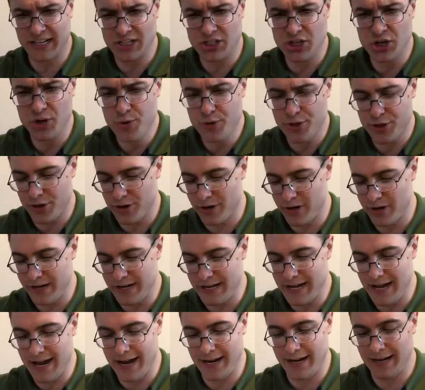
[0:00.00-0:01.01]

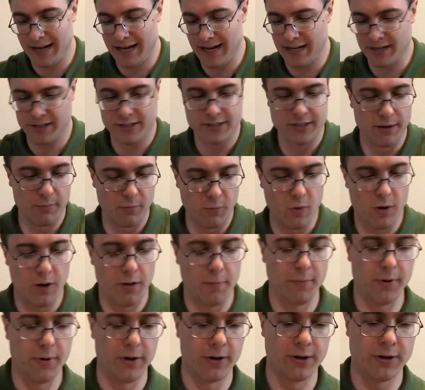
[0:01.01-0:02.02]
$2.38 at some
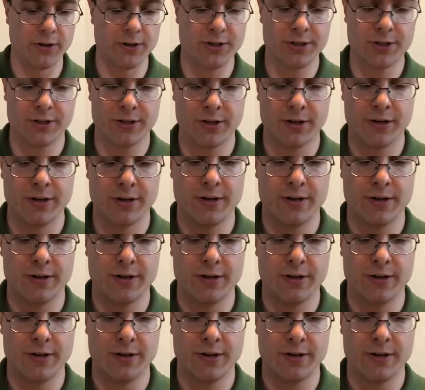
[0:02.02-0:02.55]
Walmarts.